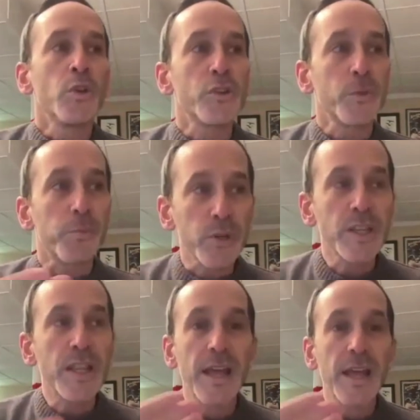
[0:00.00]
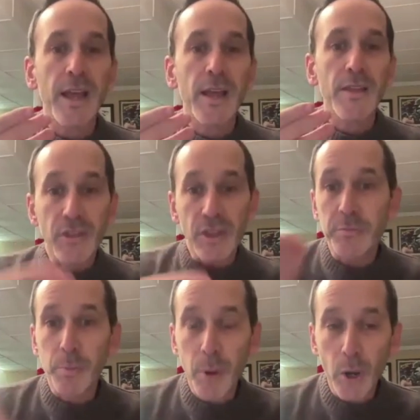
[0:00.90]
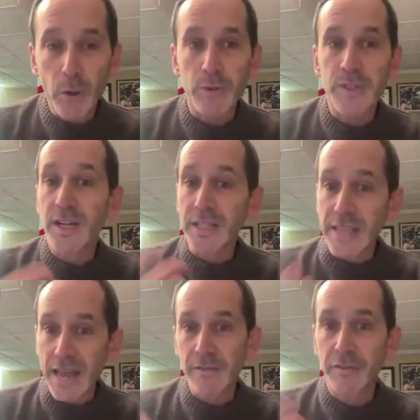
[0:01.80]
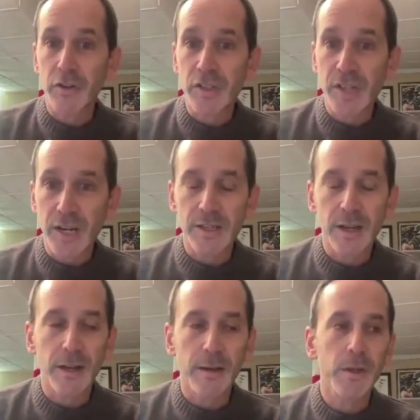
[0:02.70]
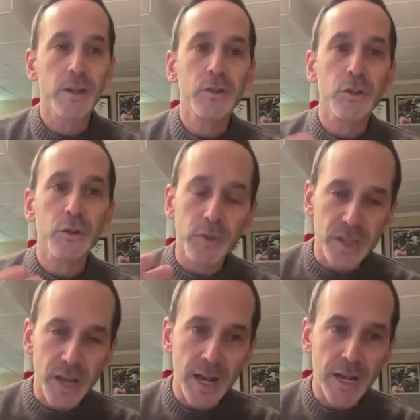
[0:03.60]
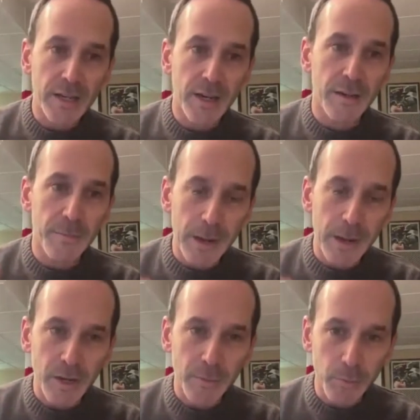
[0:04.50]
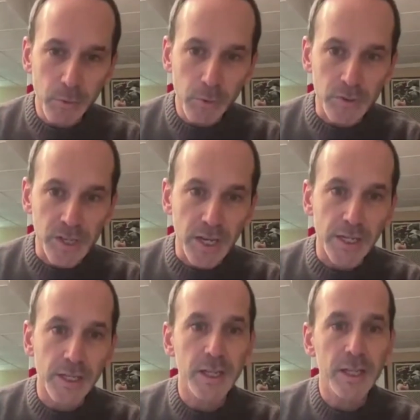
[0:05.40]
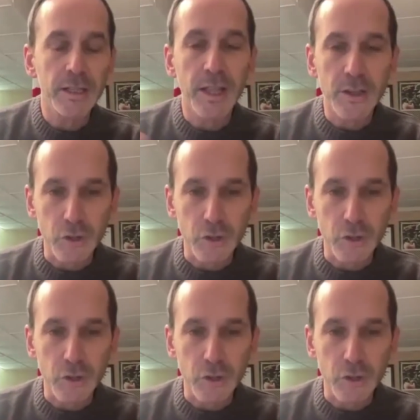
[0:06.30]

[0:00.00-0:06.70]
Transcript: which is a prison that they have proposed, again for a second time, to reside on a mountaintop removal site in